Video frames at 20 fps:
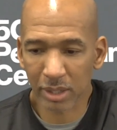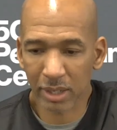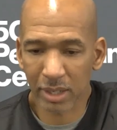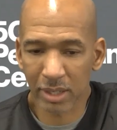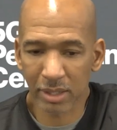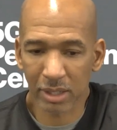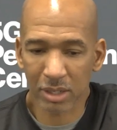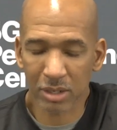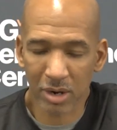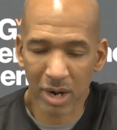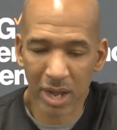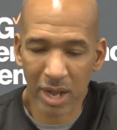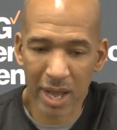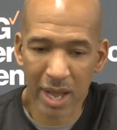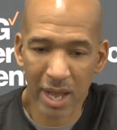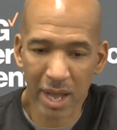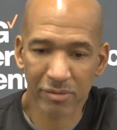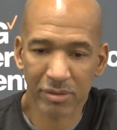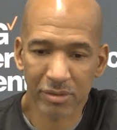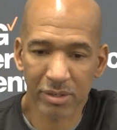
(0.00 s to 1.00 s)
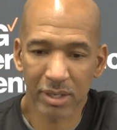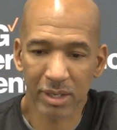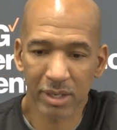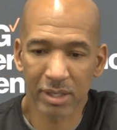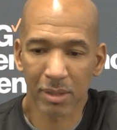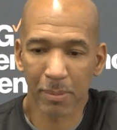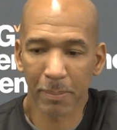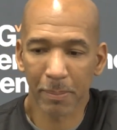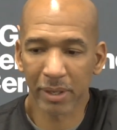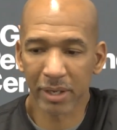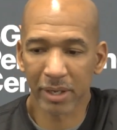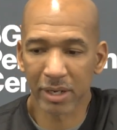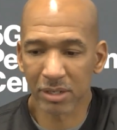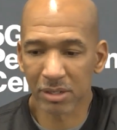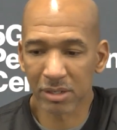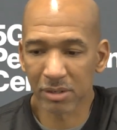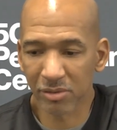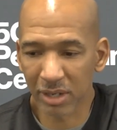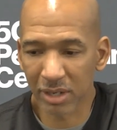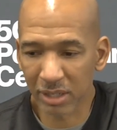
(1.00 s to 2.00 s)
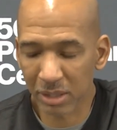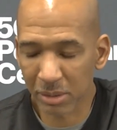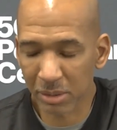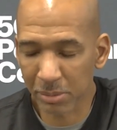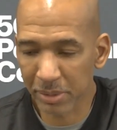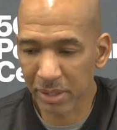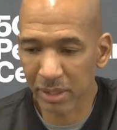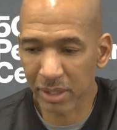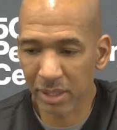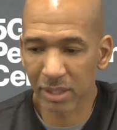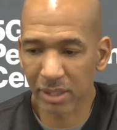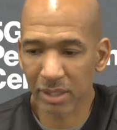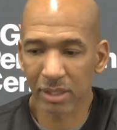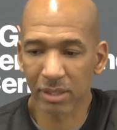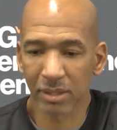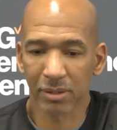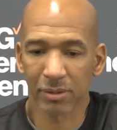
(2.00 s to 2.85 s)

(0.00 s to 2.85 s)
the craft and the player development and the